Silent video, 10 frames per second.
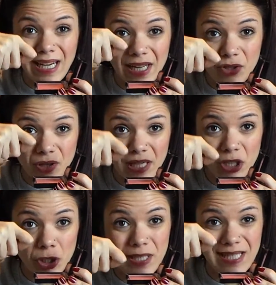literally
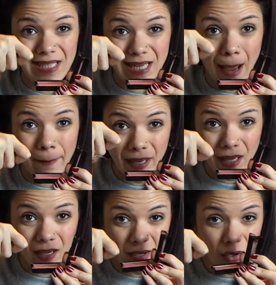just
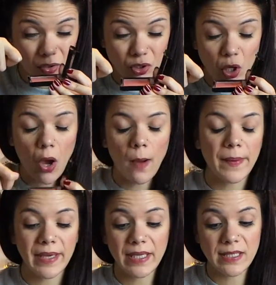dabbing on
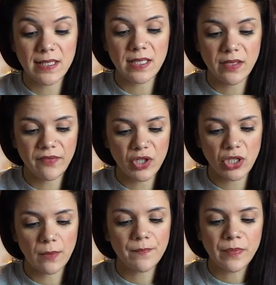top is
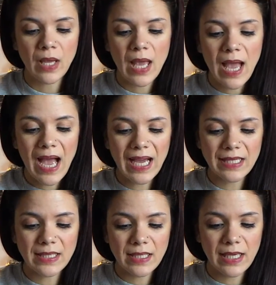sufficient.
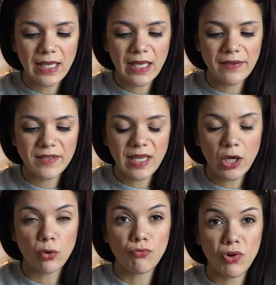And it gives like
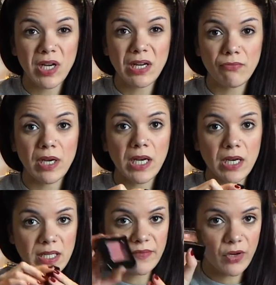a really
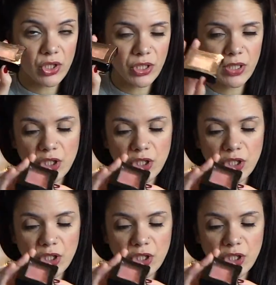nice flush to the